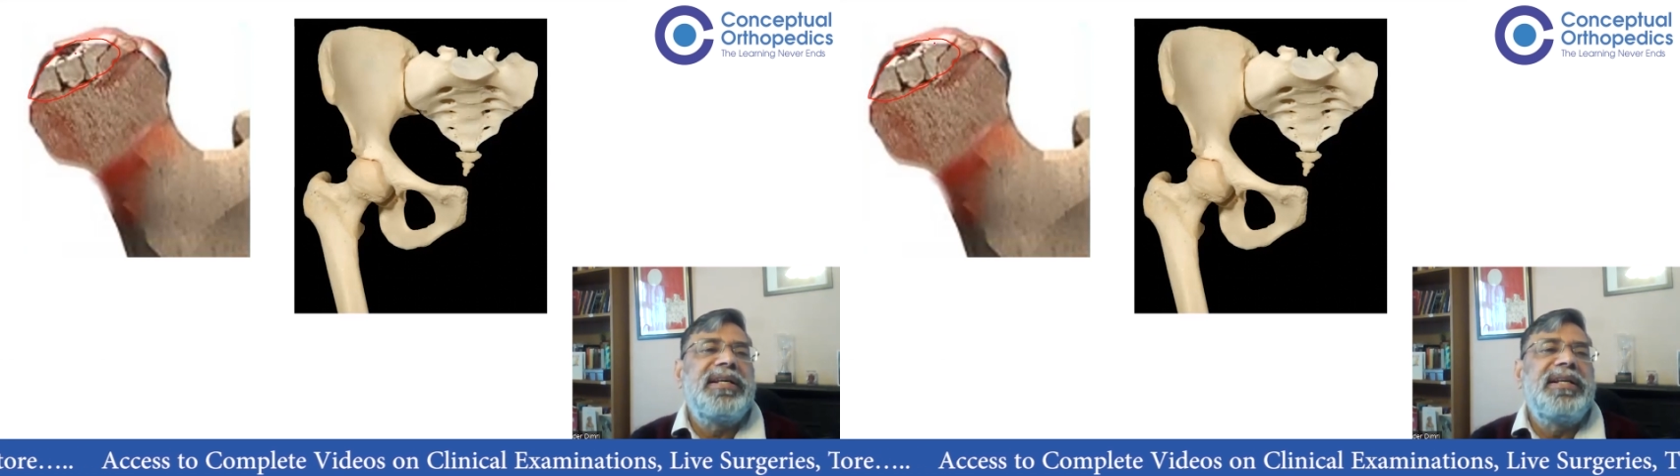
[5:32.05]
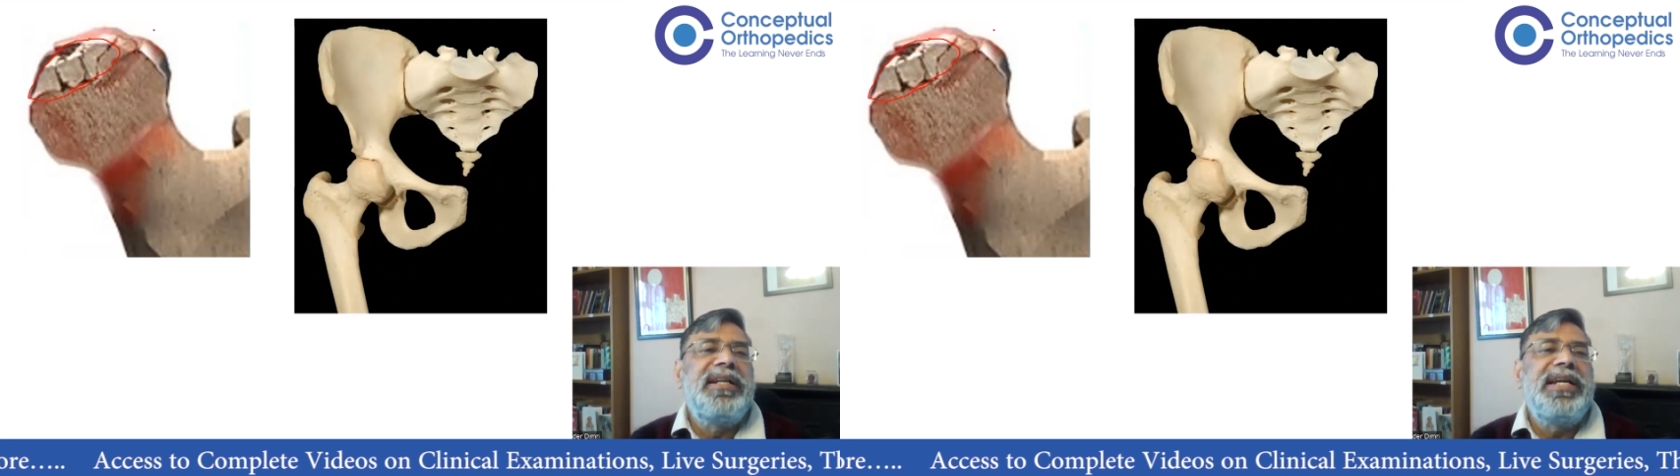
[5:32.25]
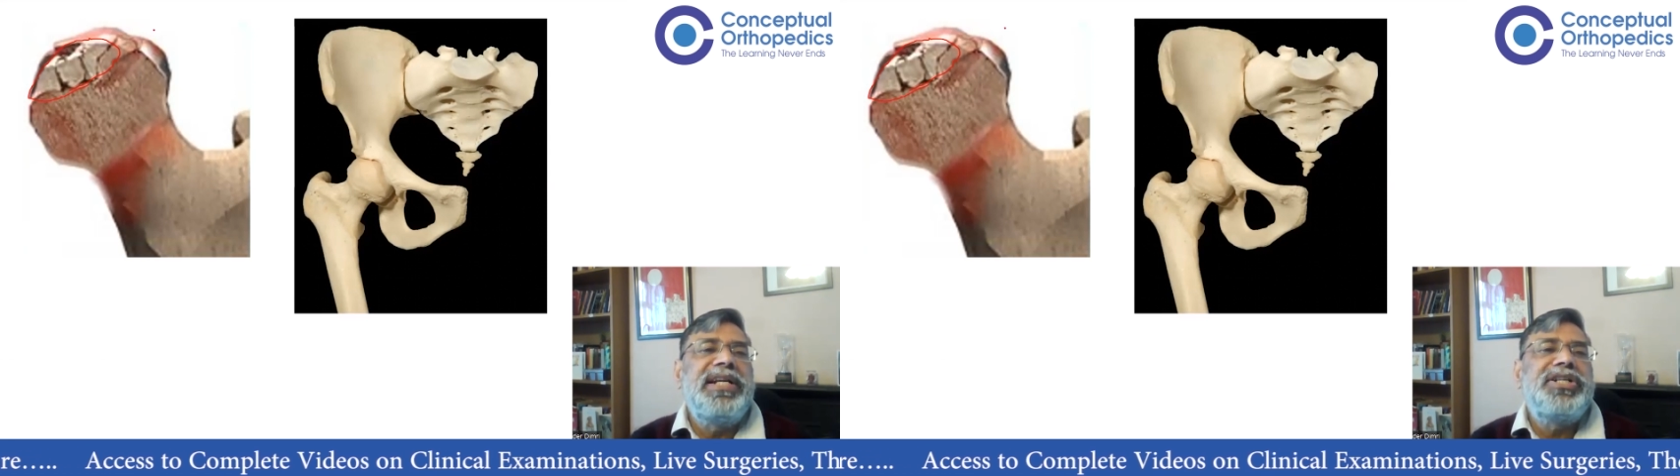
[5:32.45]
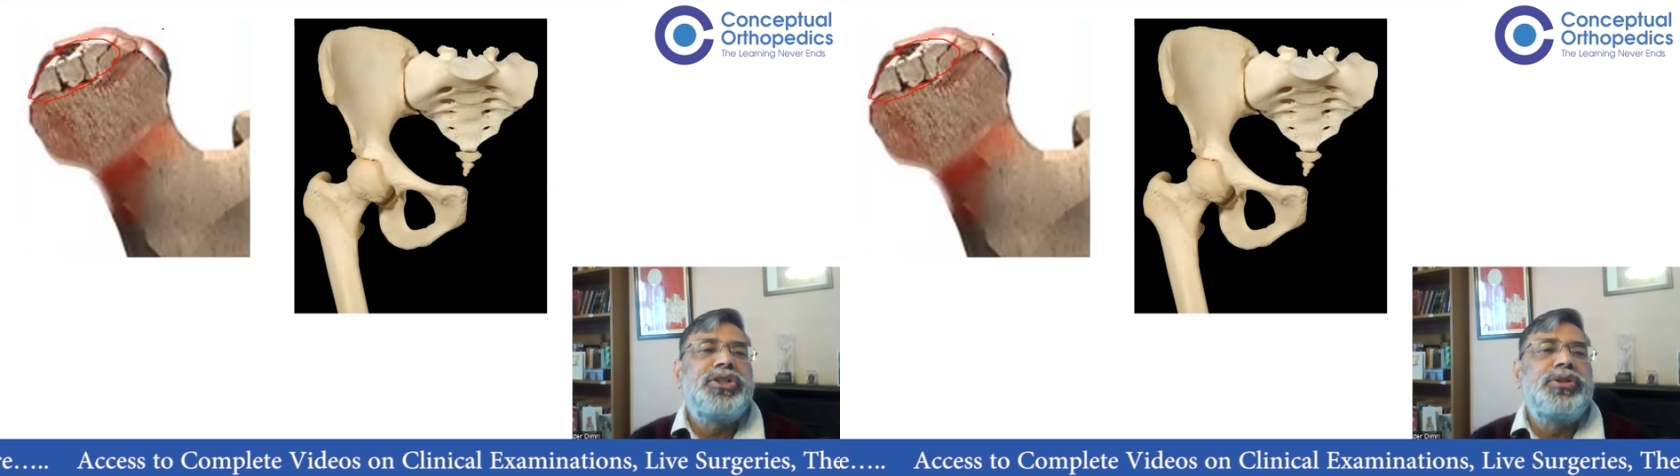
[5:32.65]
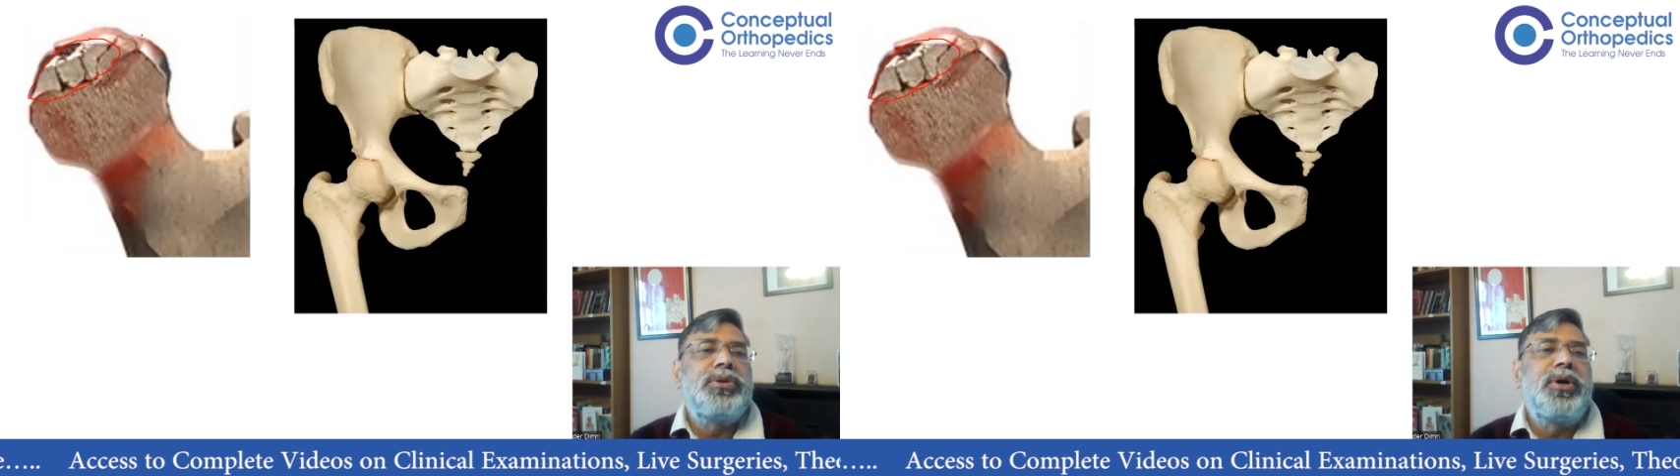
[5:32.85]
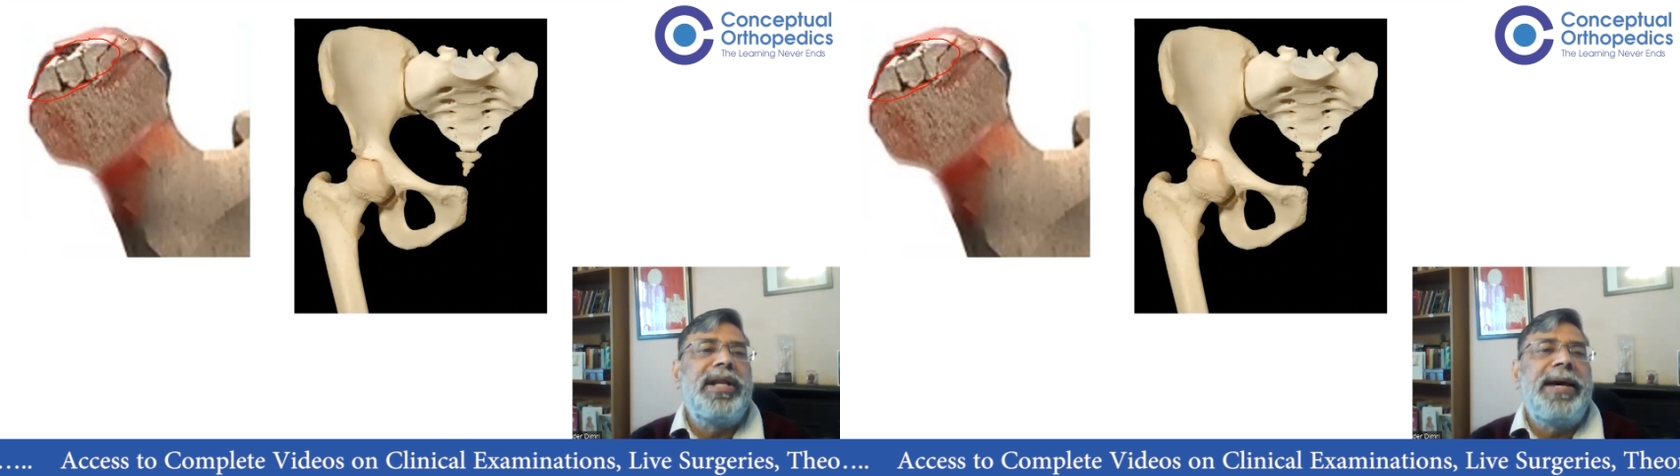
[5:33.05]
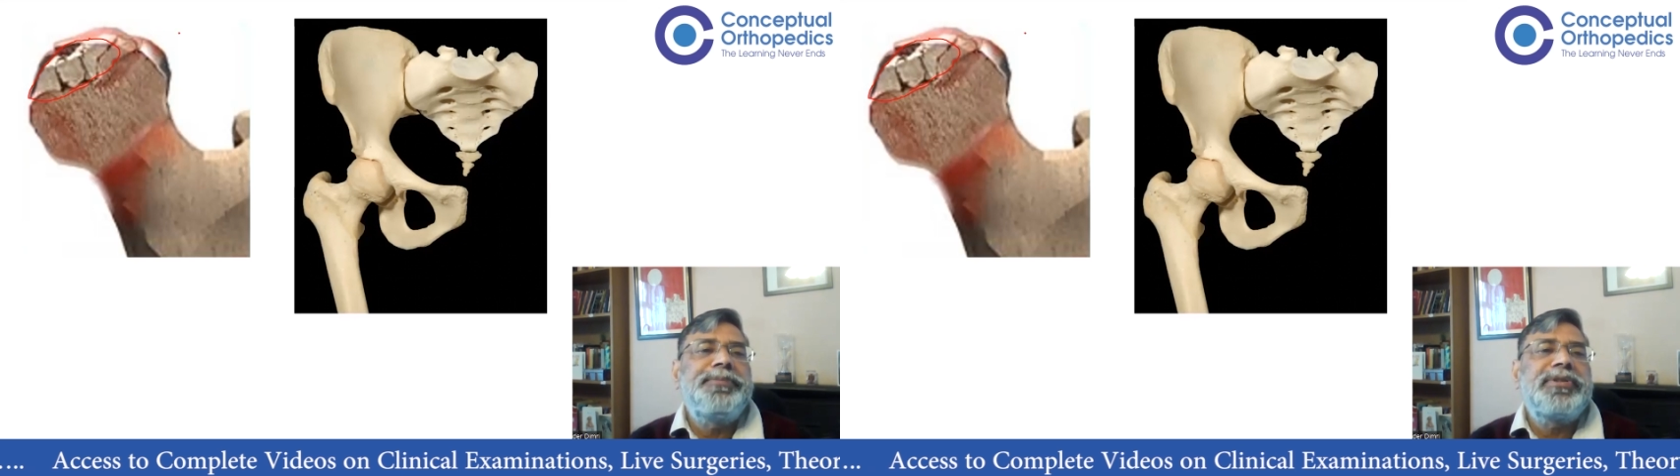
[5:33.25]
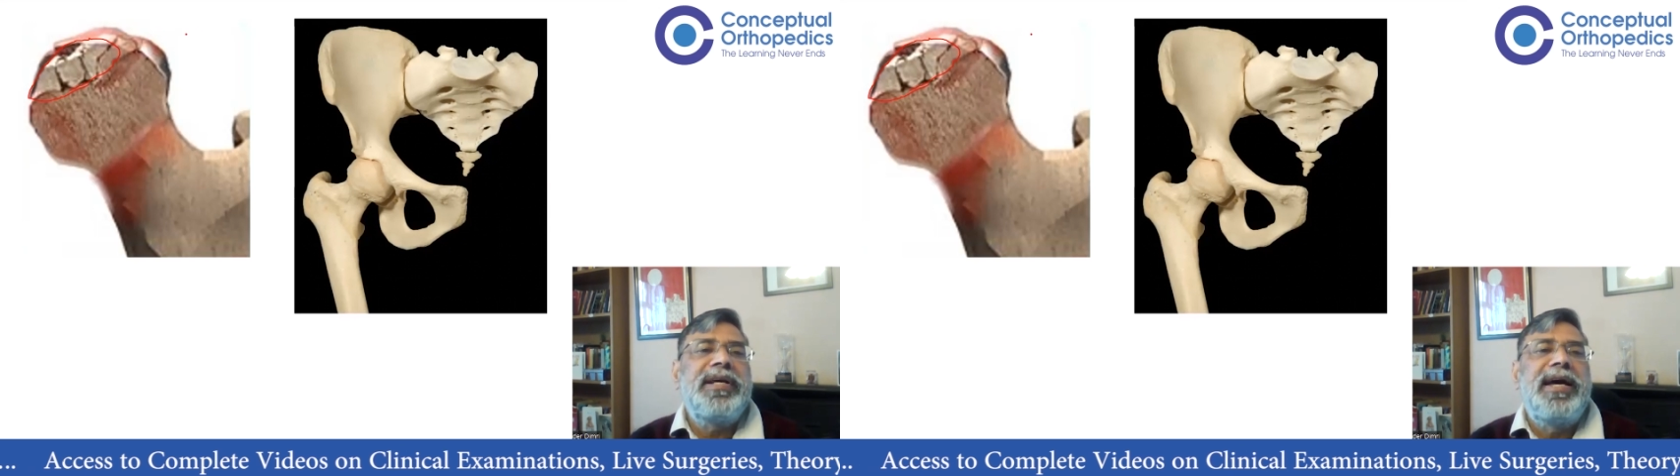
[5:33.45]
leads to
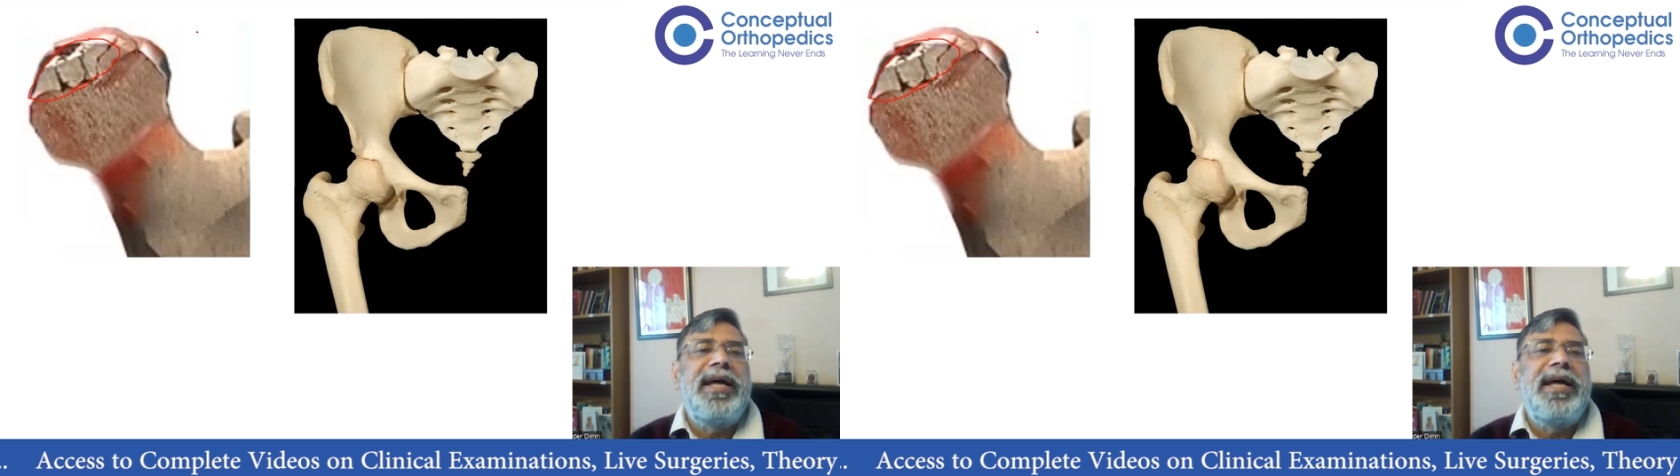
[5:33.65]
collapse,